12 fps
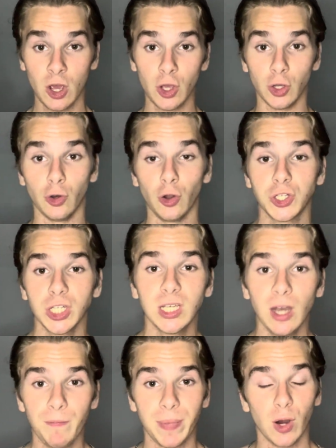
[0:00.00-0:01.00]
You're not just going
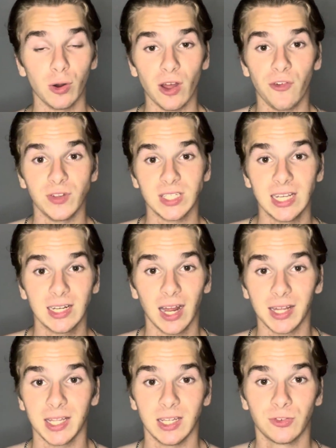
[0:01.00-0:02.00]
to build a physique
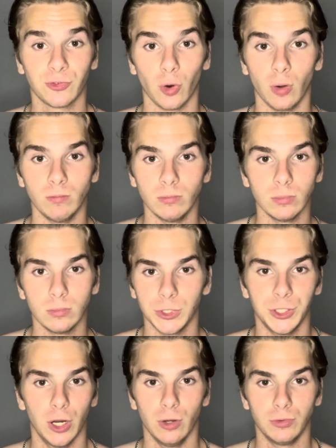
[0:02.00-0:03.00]
like this from,
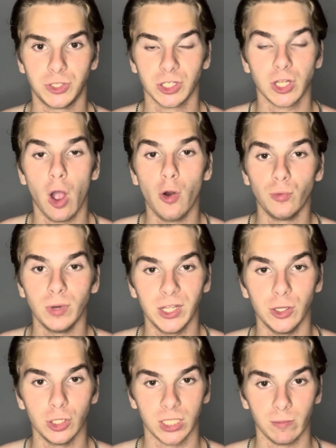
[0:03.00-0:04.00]
just only
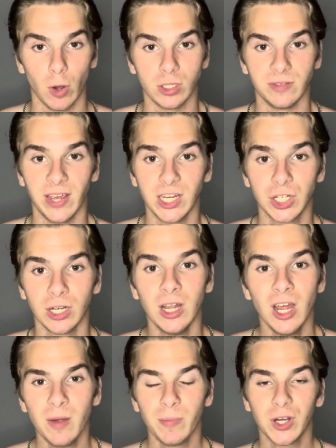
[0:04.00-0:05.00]
using motivation,
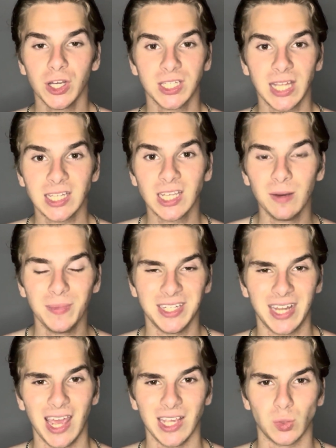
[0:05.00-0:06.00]
because there's going to be
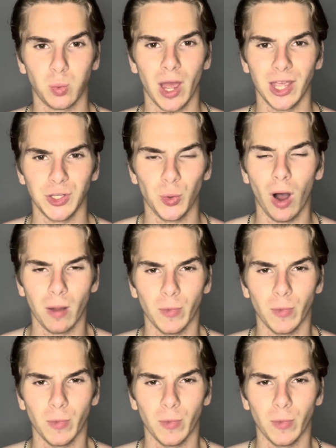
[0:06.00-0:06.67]
days where you aren't